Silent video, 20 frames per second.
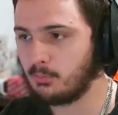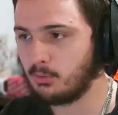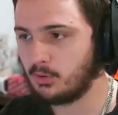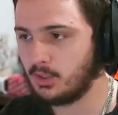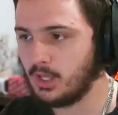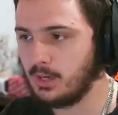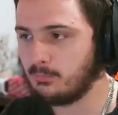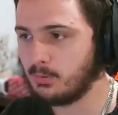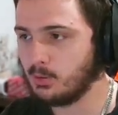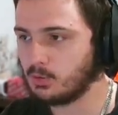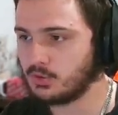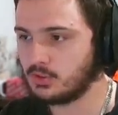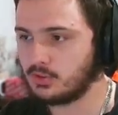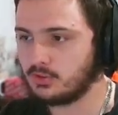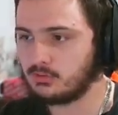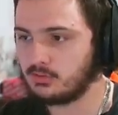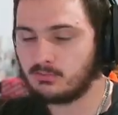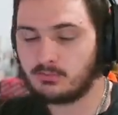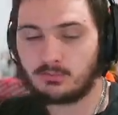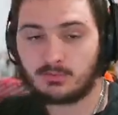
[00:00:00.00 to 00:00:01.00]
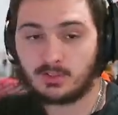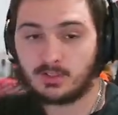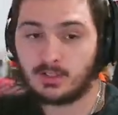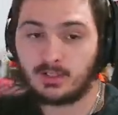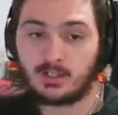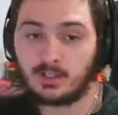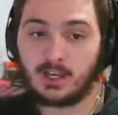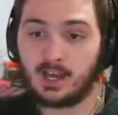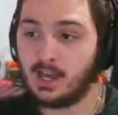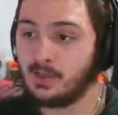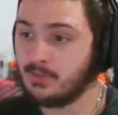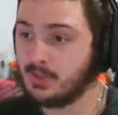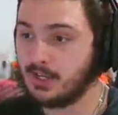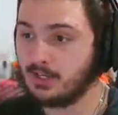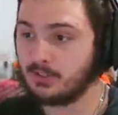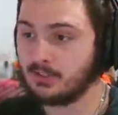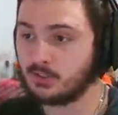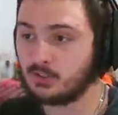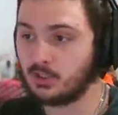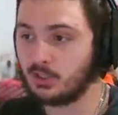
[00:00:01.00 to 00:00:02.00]
Lambos in, and they're
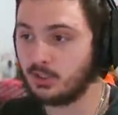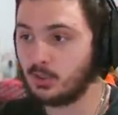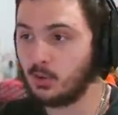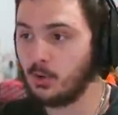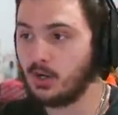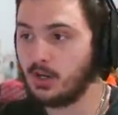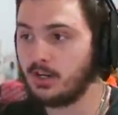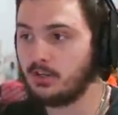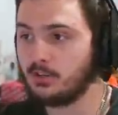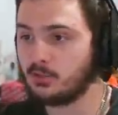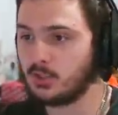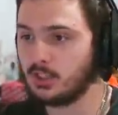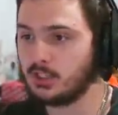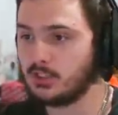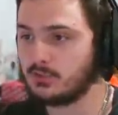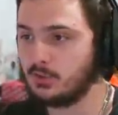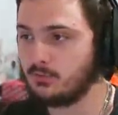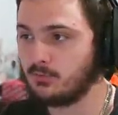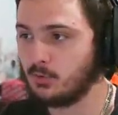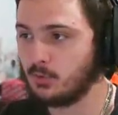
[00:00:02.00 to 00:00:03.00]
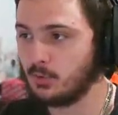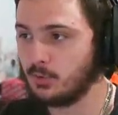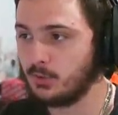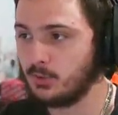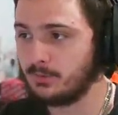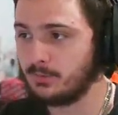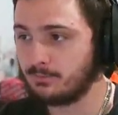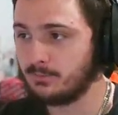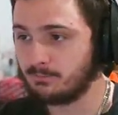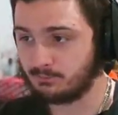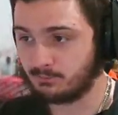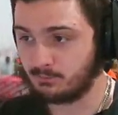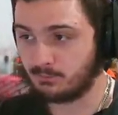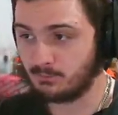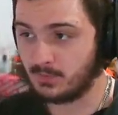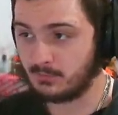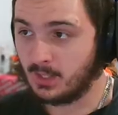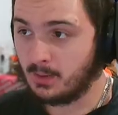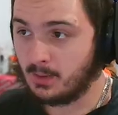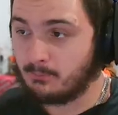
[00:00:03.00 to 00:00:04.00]
just going to go ahead and transfer for you.
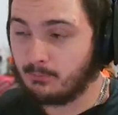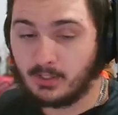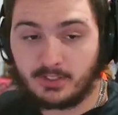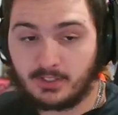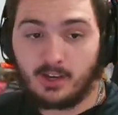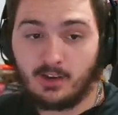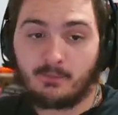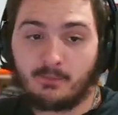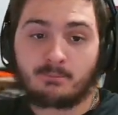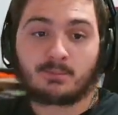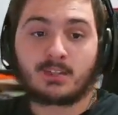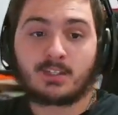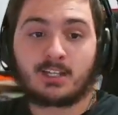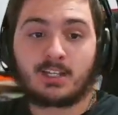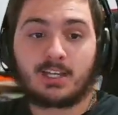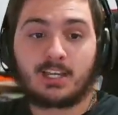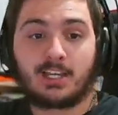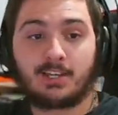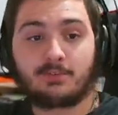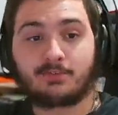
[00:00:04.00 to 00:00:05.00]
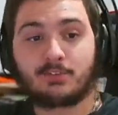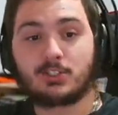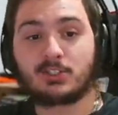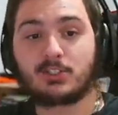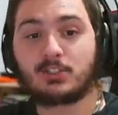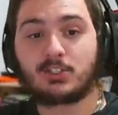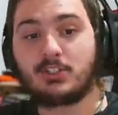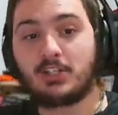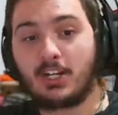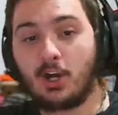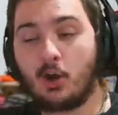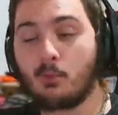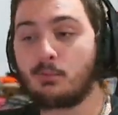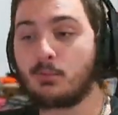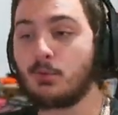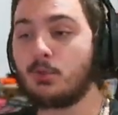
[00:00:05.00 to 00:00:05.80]
But yeah, if this did help you